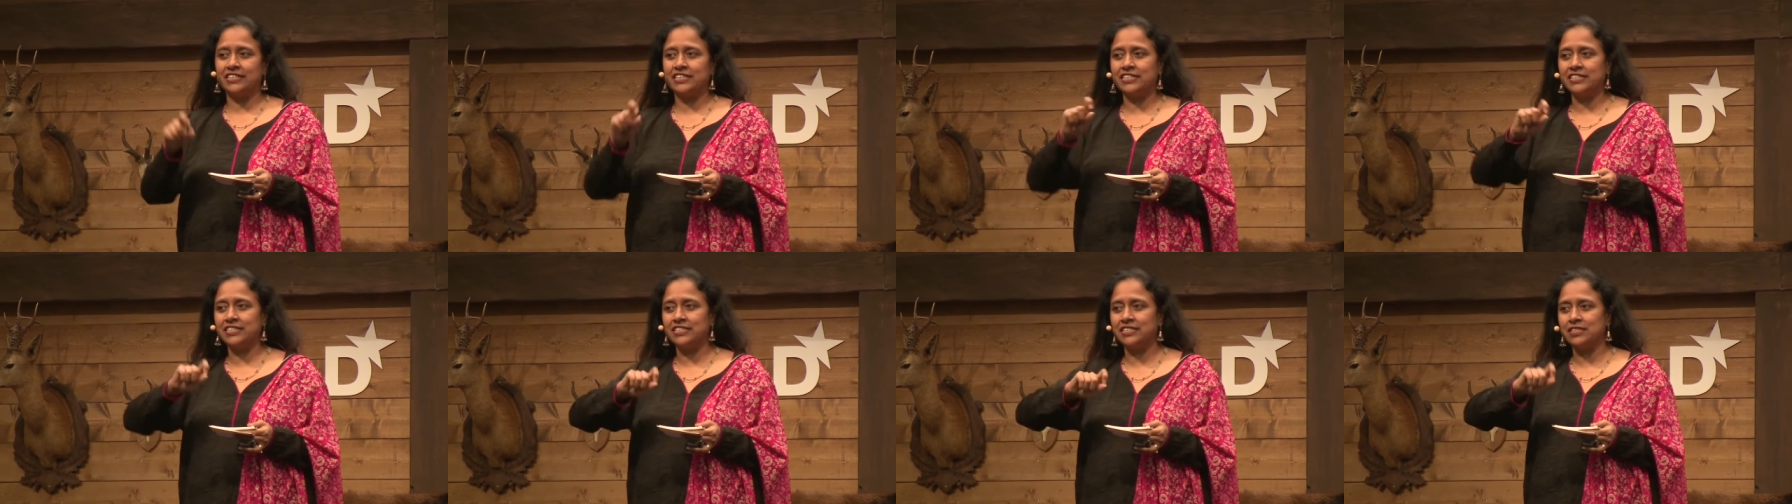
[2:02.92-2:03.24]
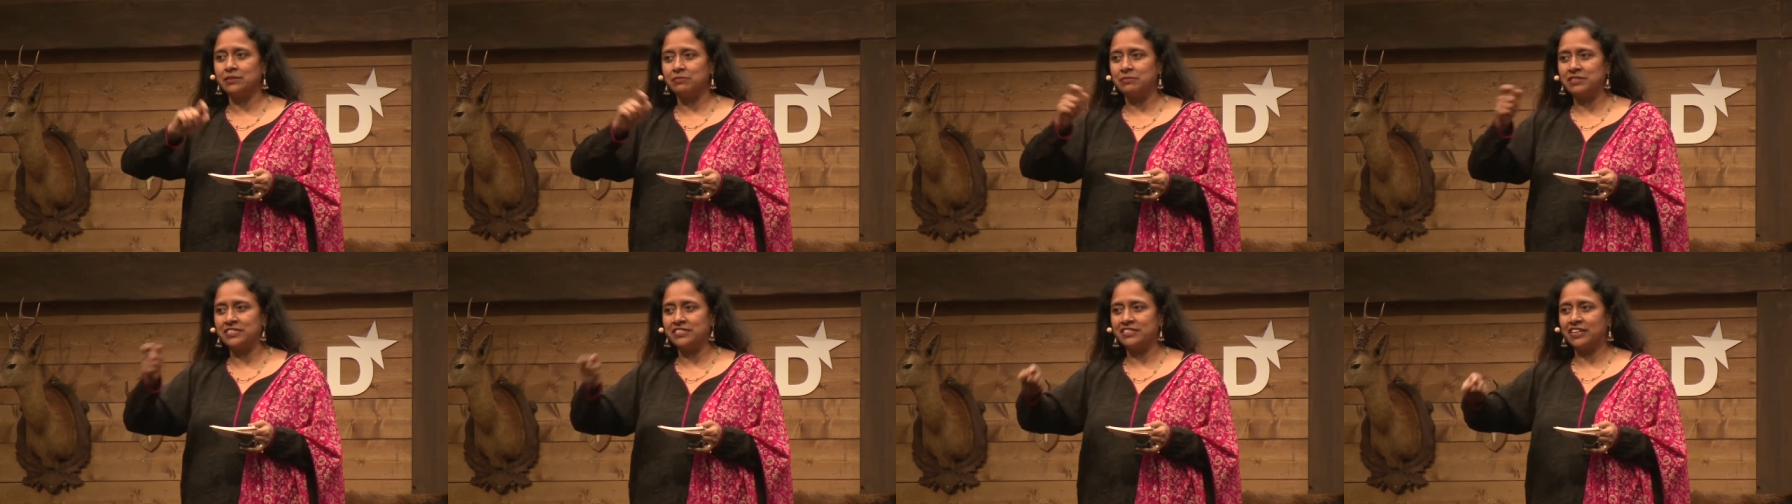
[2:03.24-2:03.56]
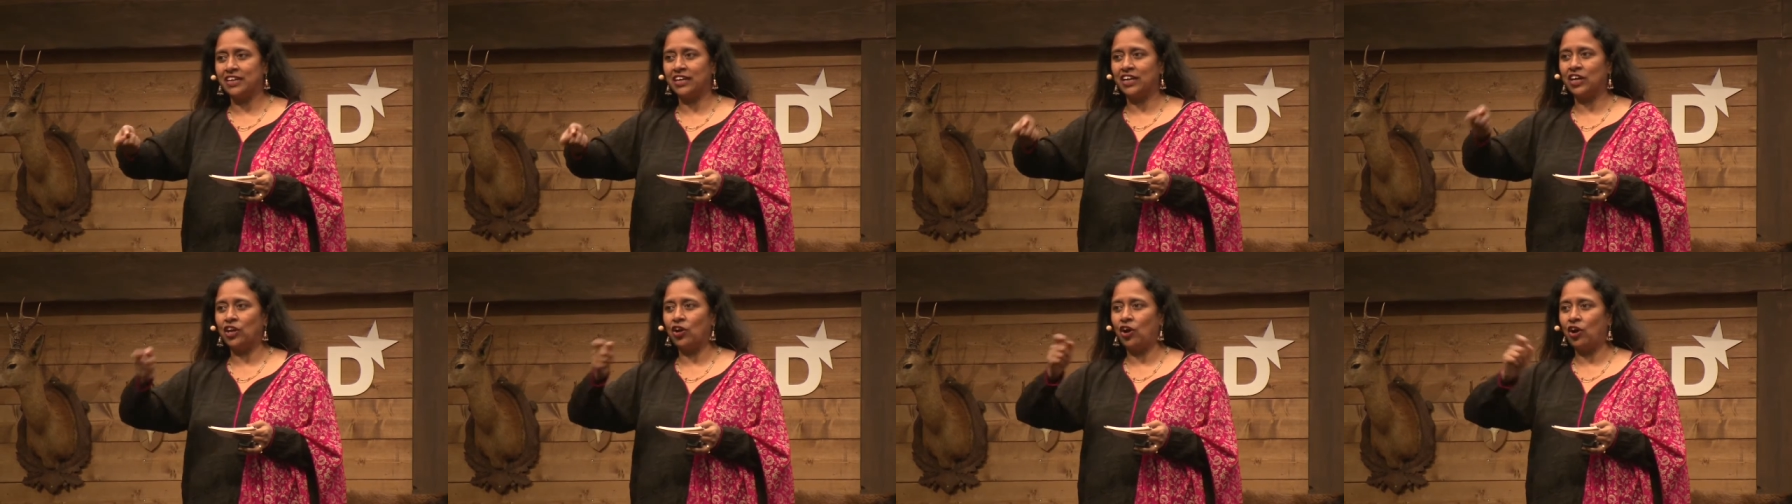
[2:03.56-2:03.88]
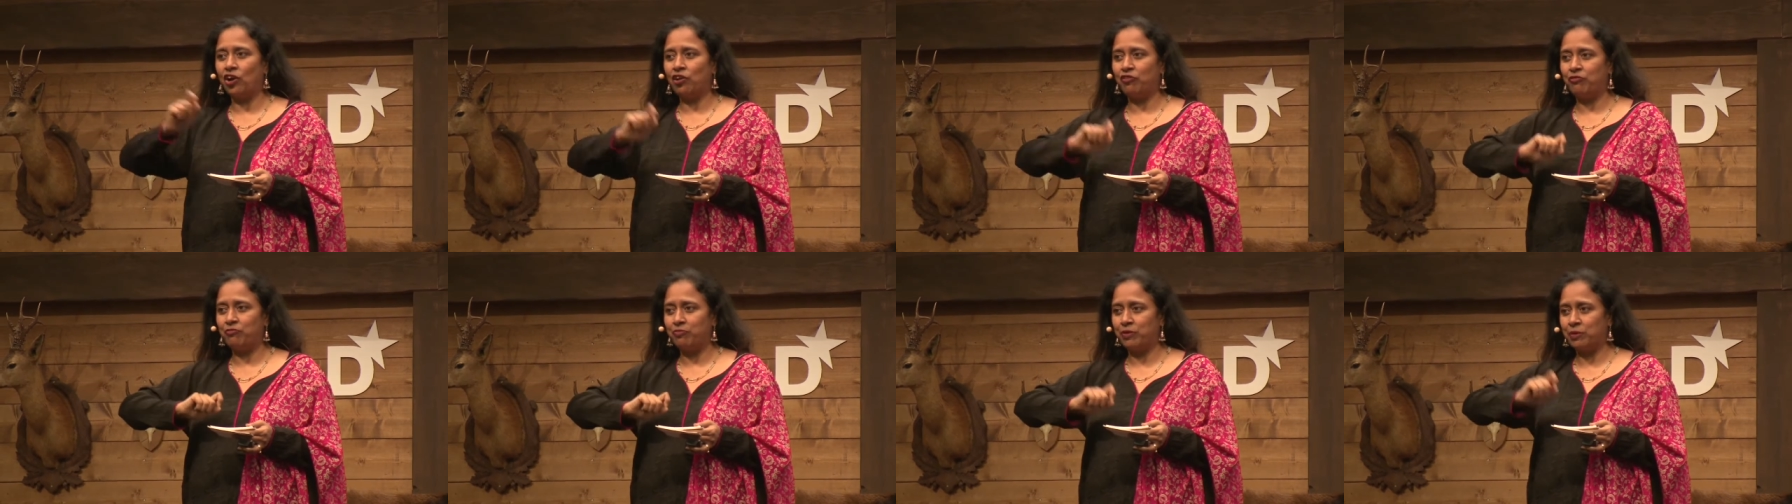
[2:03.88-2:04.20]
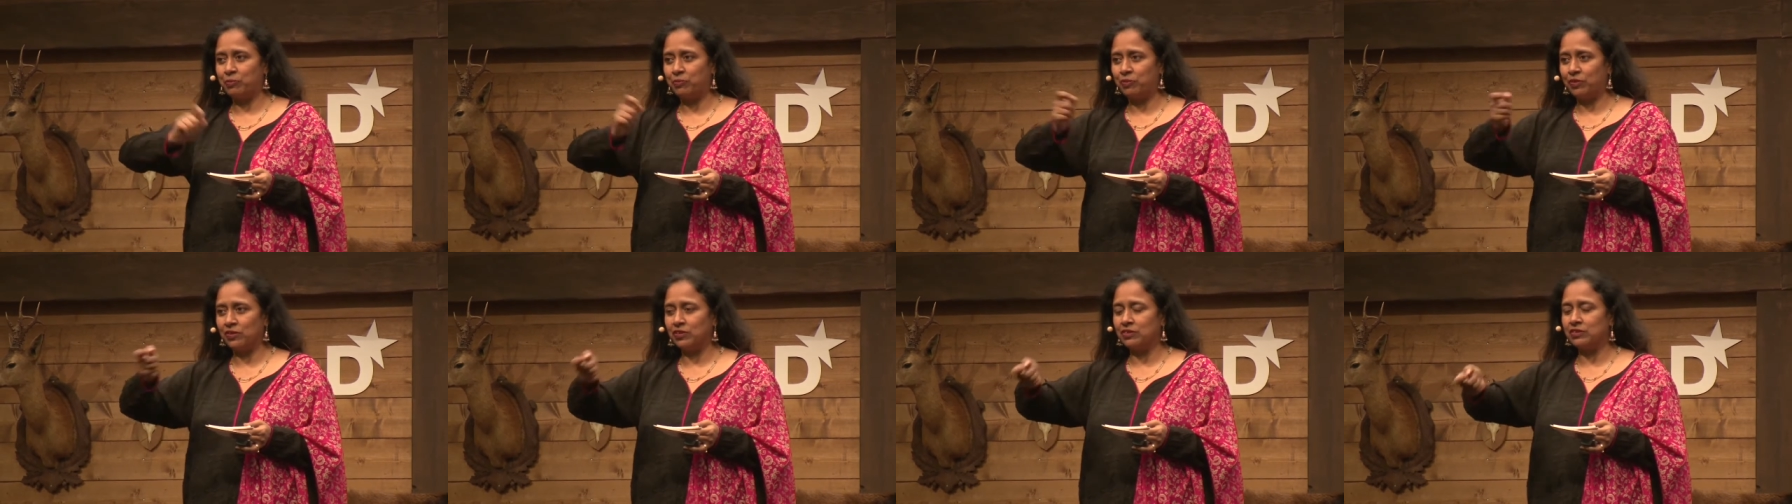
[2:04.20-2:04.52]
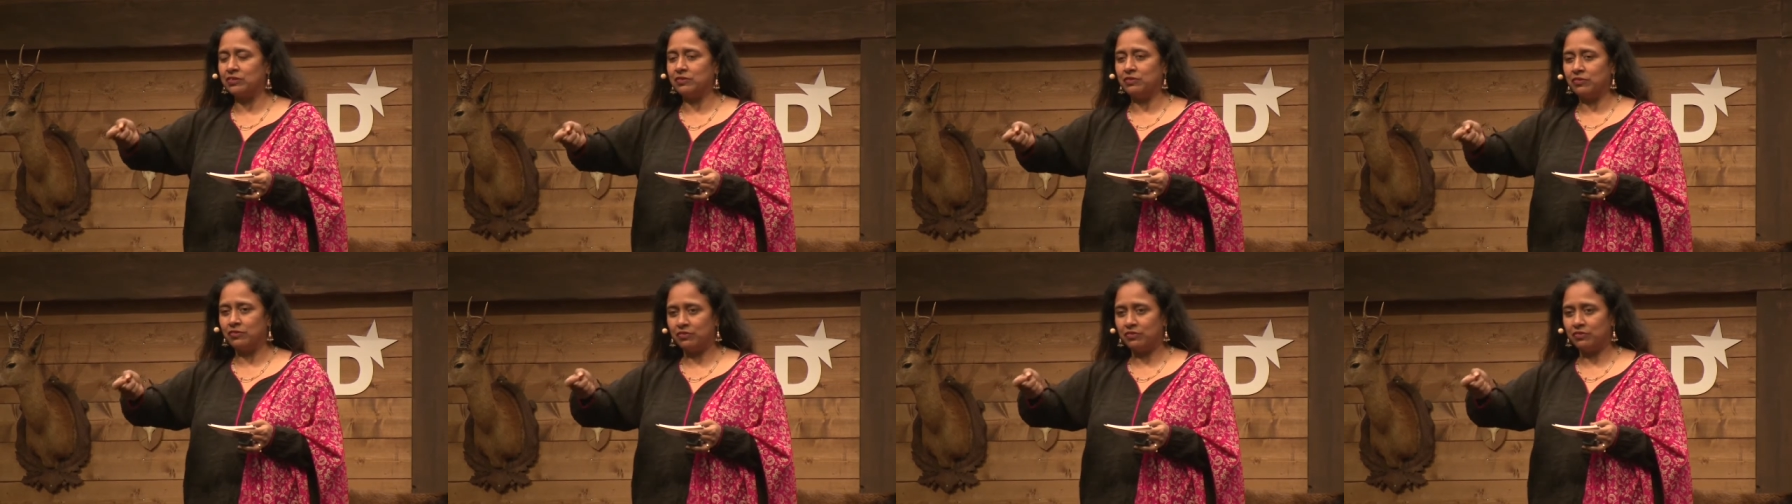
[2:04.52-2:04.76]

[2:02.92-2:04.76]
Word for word: this is the mistake a lot of people